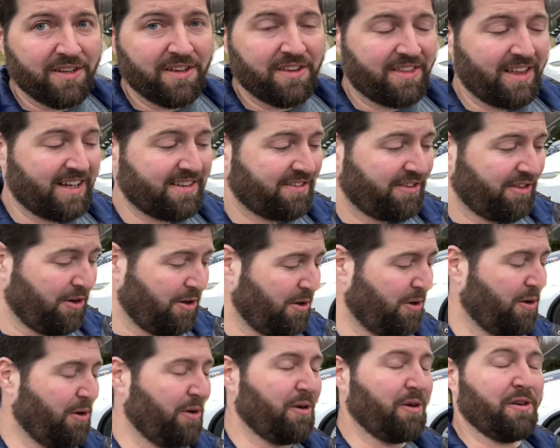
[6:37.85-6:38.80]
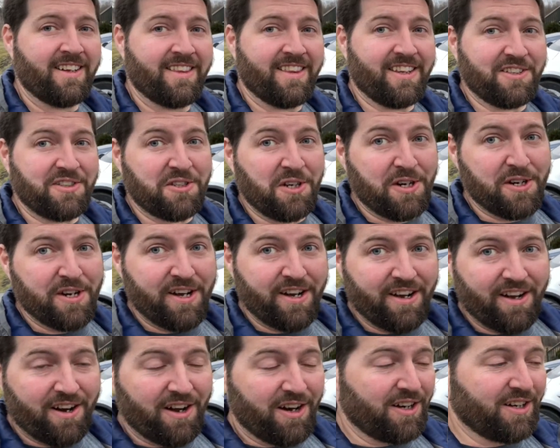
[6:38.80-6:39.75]
That's the hole that started
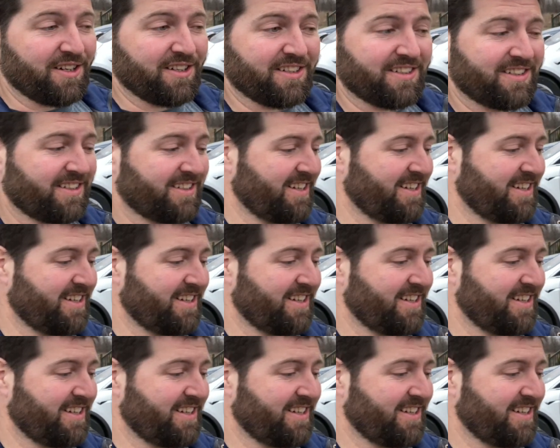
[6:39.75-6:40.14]
it all.